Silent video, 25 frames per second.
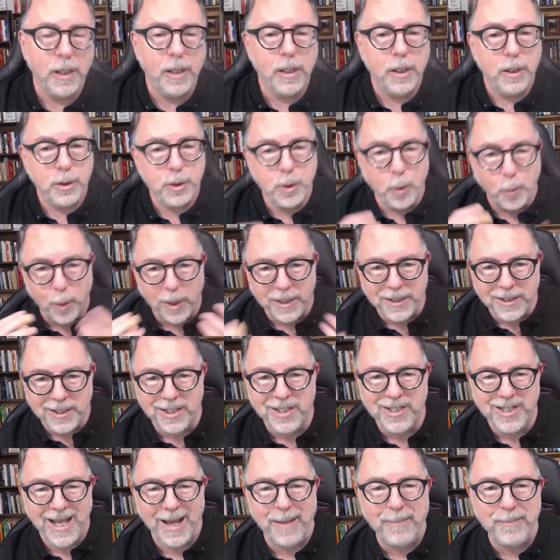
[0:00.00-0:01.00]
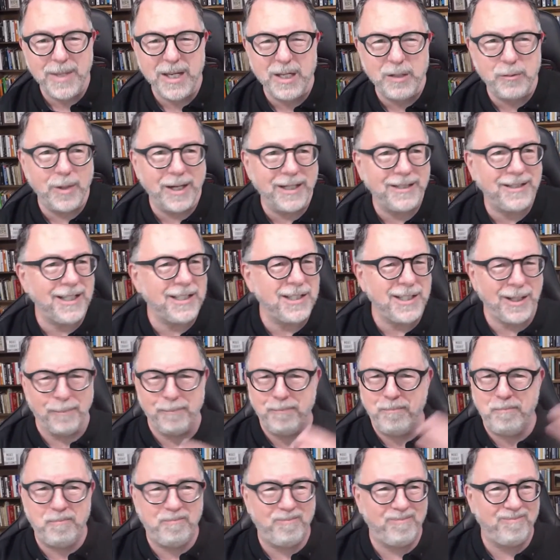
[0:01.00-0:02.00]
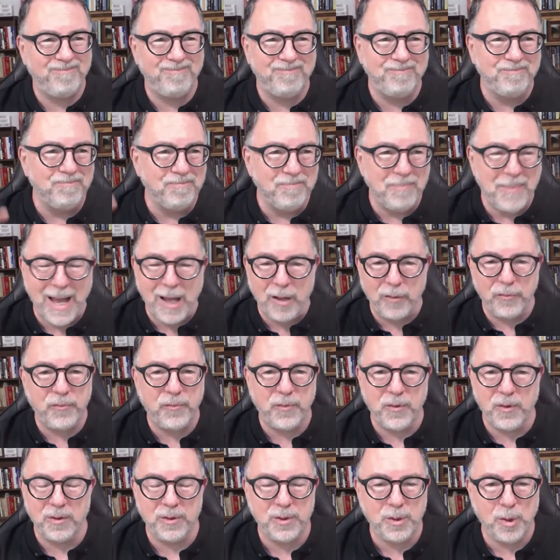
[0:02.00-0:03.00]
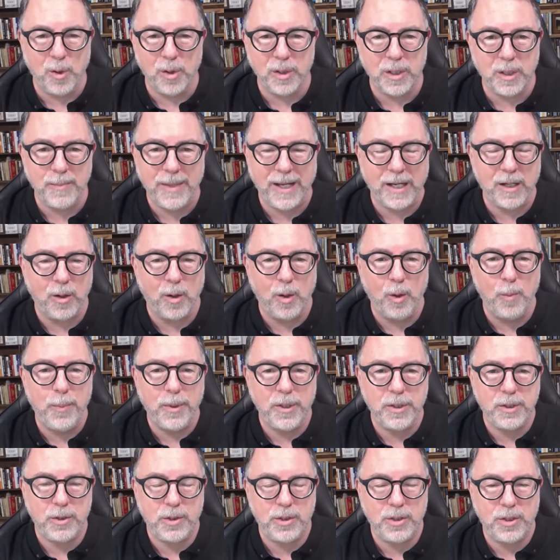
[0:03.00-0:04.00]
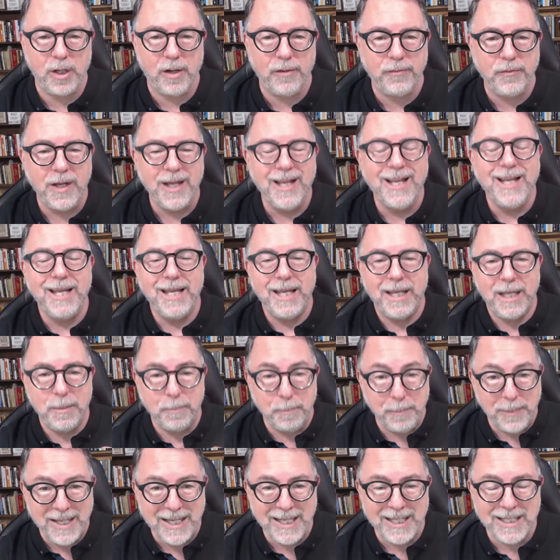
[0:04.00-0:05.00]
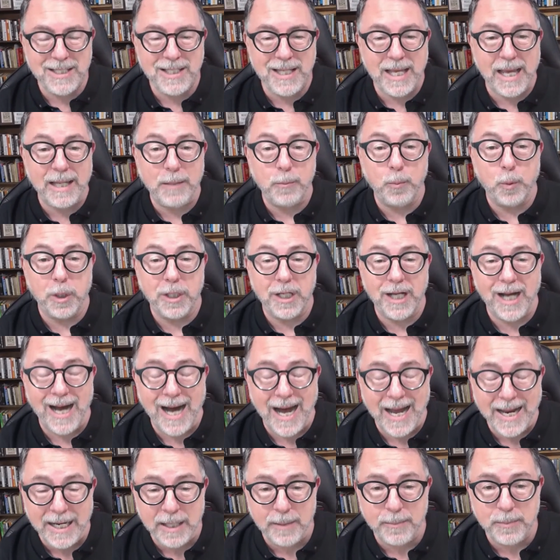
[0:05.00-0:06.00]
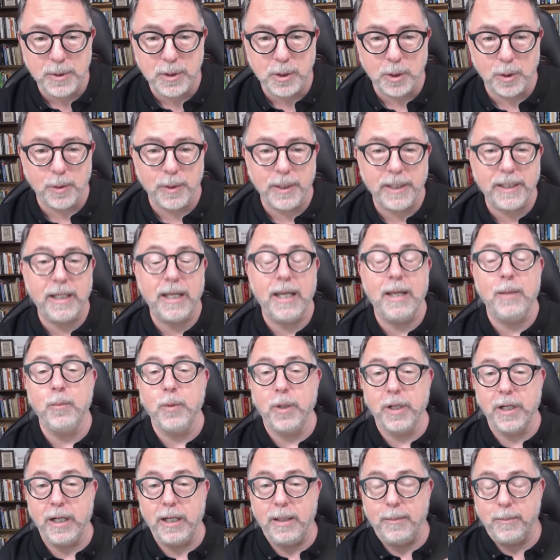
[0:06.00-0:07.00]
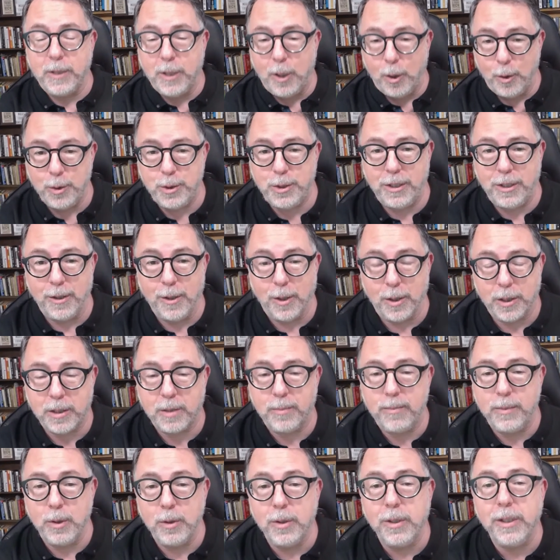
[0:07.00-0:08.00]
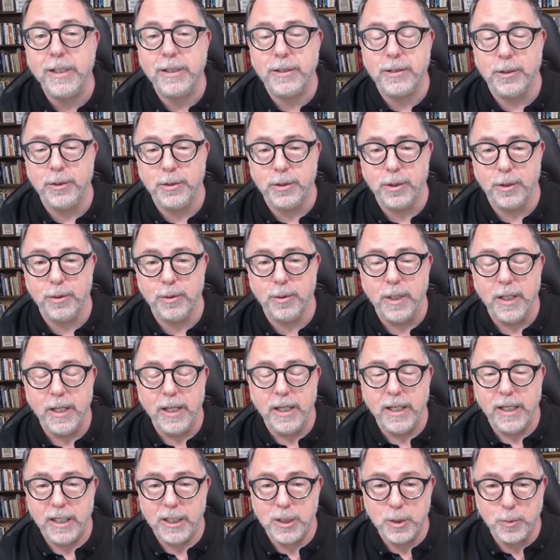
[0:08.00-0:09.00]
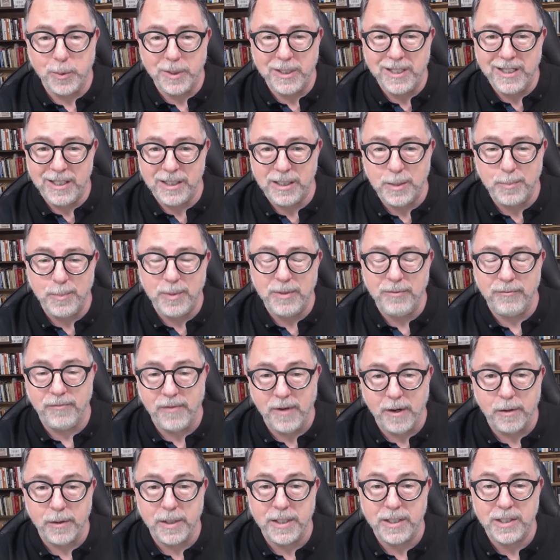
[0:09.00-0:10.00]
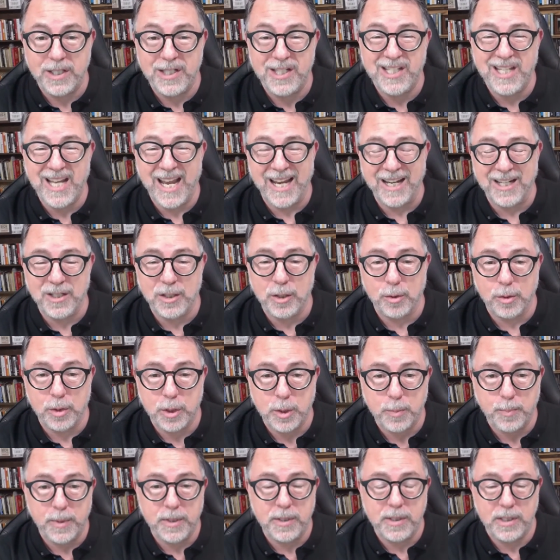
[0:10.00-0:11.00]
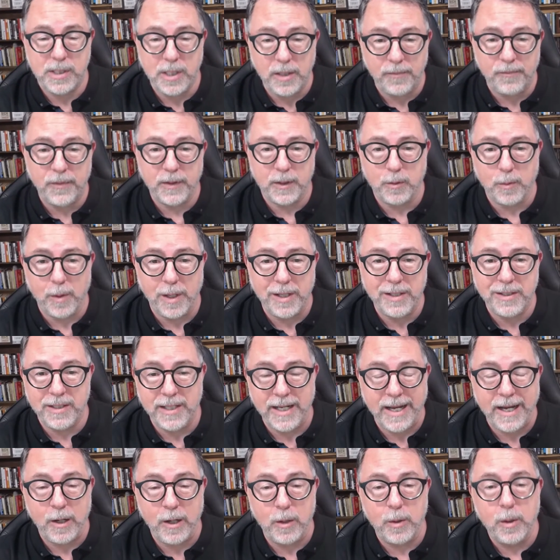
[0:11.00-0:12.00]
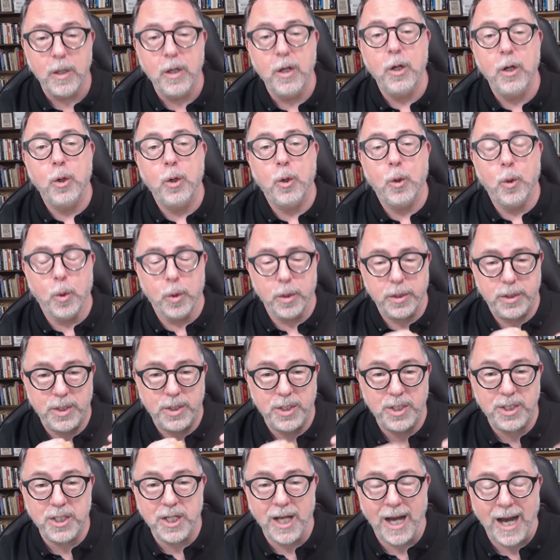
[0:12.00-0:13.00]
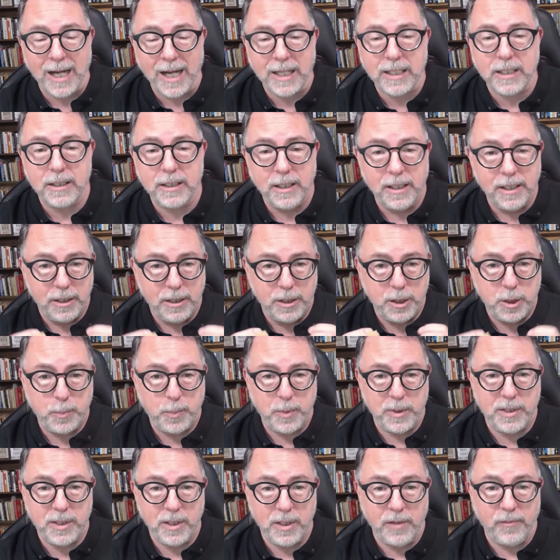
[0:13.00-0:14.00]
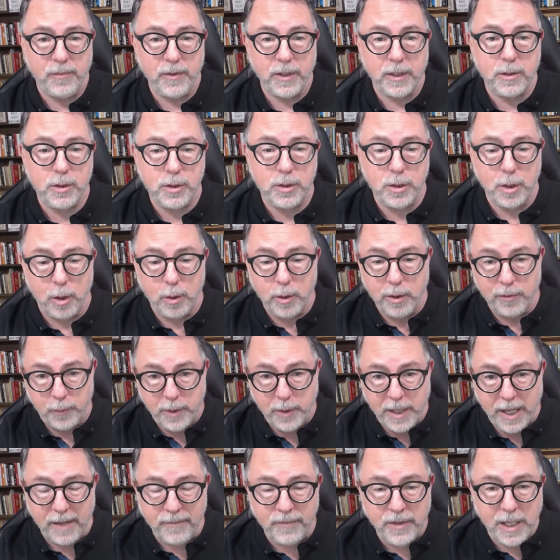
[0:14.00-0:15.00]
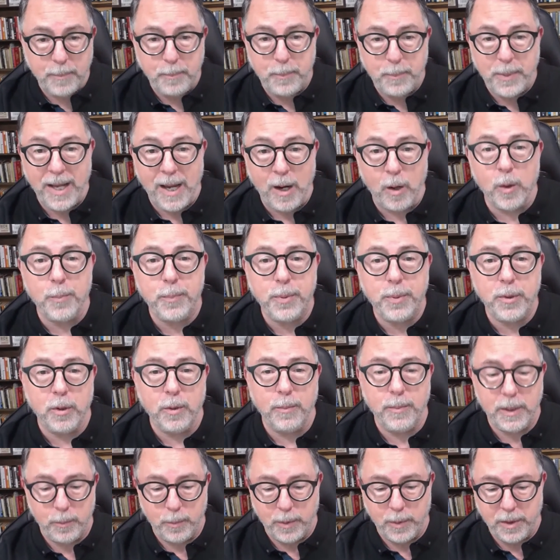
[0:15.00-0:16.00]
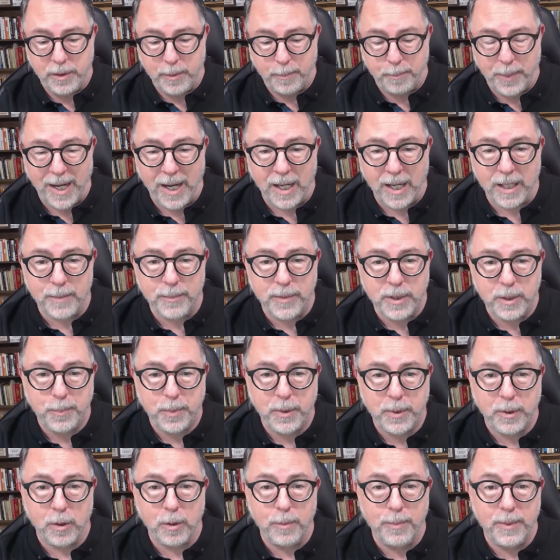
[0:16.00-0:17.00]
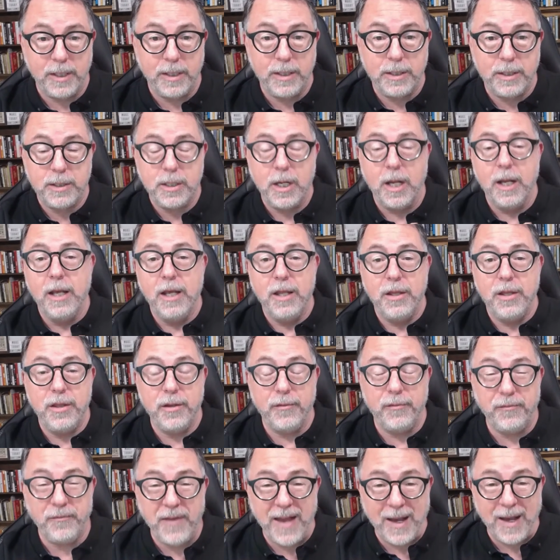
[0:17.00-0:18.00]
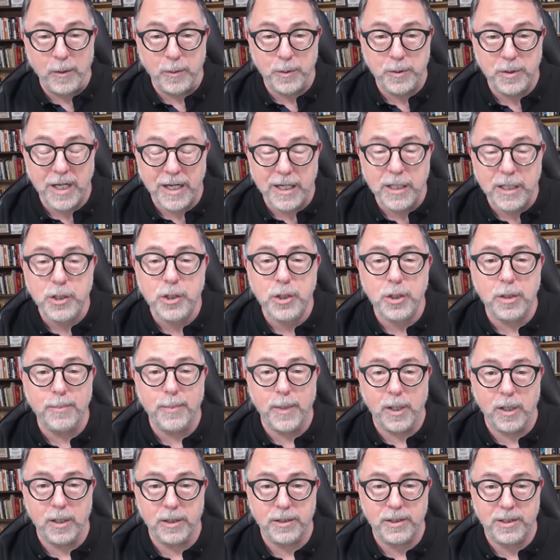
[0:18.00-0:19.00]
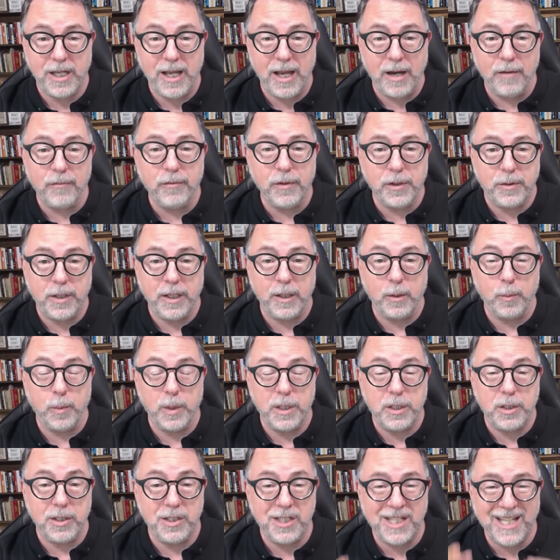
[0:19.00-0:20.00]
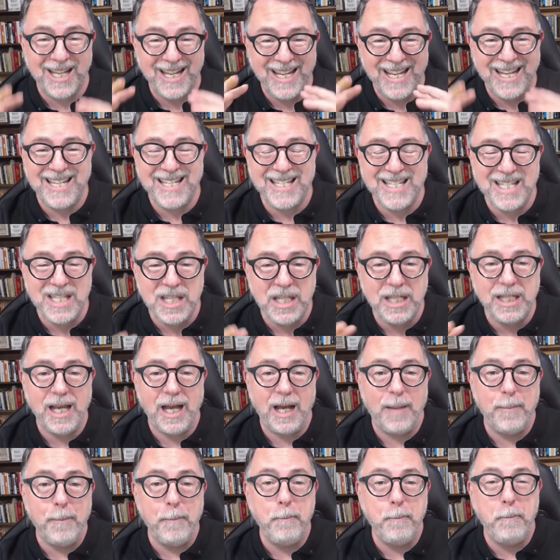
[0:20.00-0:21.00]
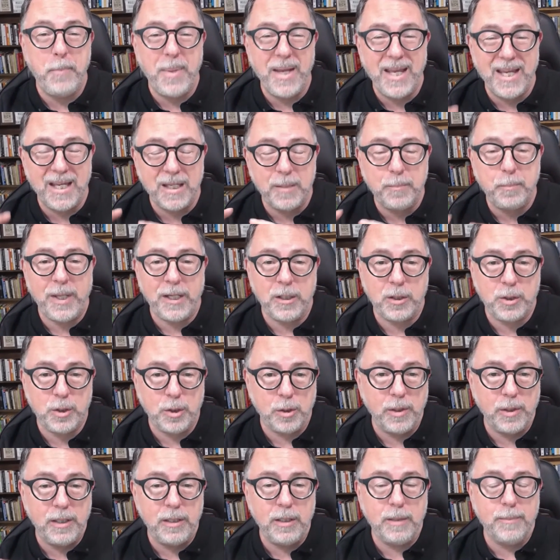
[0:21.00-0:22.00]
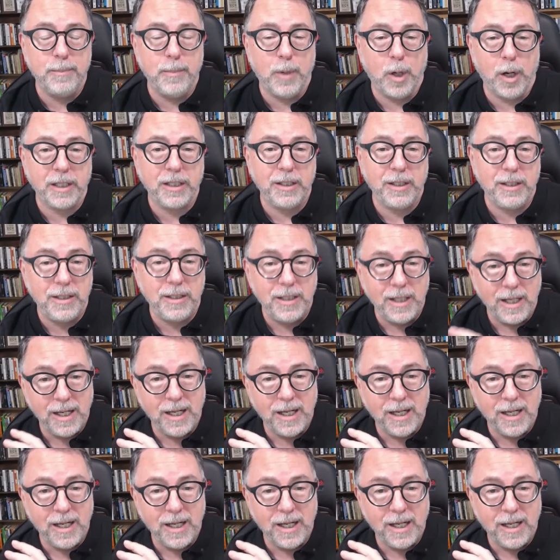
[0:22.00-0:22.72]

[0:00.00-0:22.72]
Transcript: So what does that mean, right? That's a mouthful talking about a whole bunch of stuff. It means that what I am doing and what I am coaching our community to do is we need to be very sector specific right now, or stock specific. So if we have that power pyramid where the bottom of the pyramid is the foundation amongst everything, which is, is the big picture in the market